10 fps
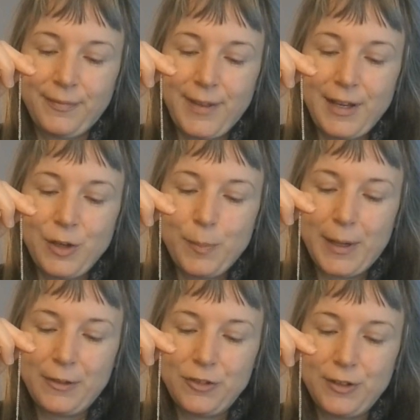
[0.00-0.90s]
Thank you,
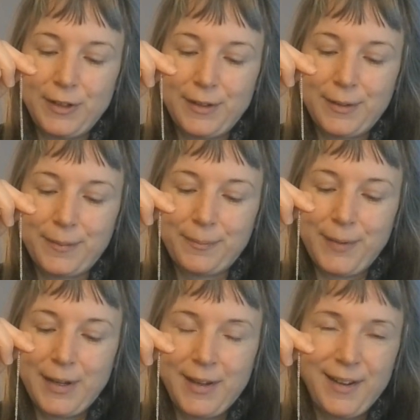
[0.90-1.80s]
pendulum.
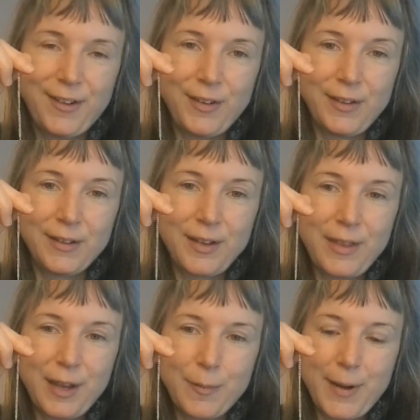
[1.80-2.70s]
I always like to
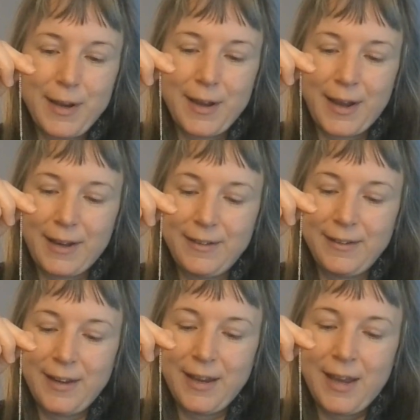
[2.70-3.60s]
thank my
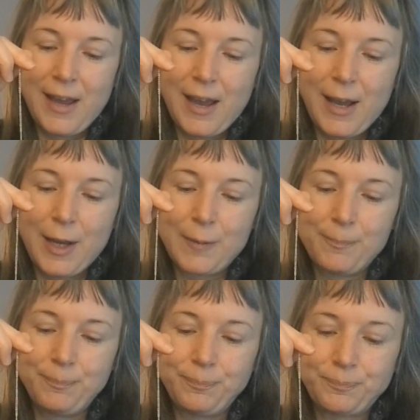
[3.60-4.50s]
guides.
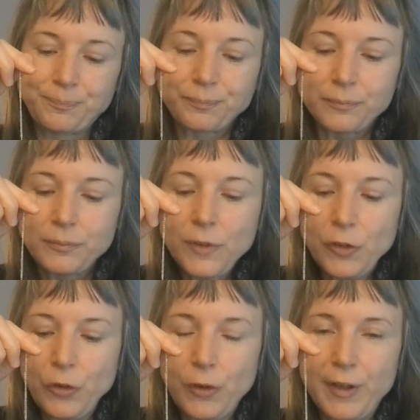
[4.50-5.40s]

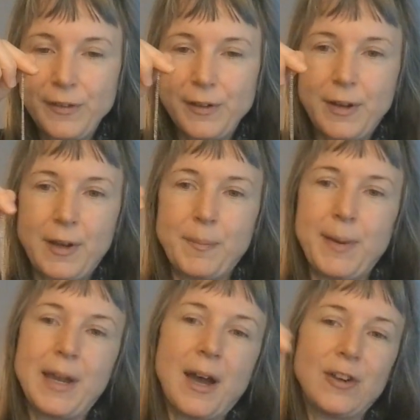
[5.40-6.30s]
So things to
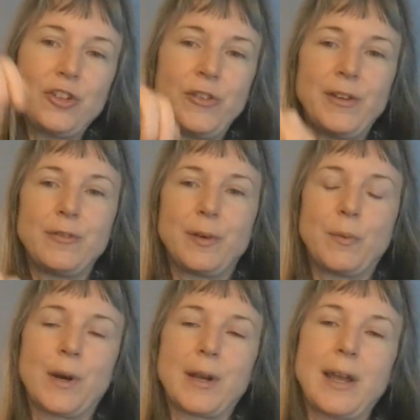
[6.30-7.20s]
be cautious of
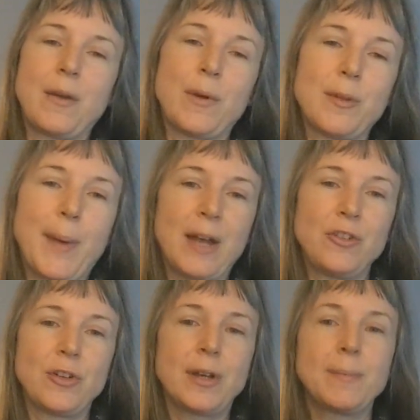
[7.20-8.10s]
when working with a
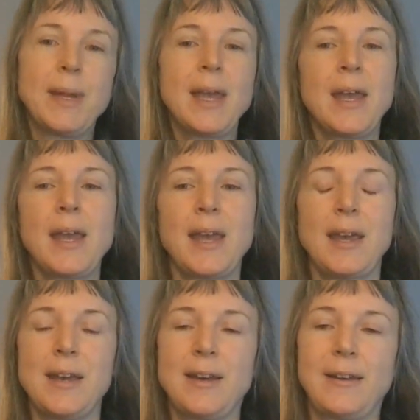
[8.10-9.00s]
pendulum
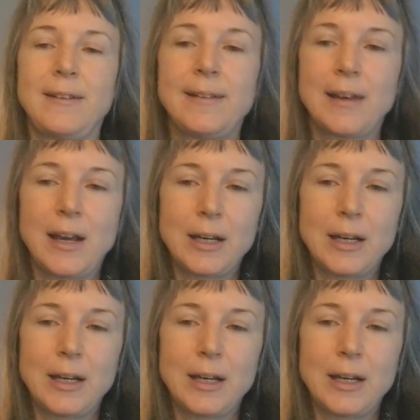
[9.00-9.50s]
is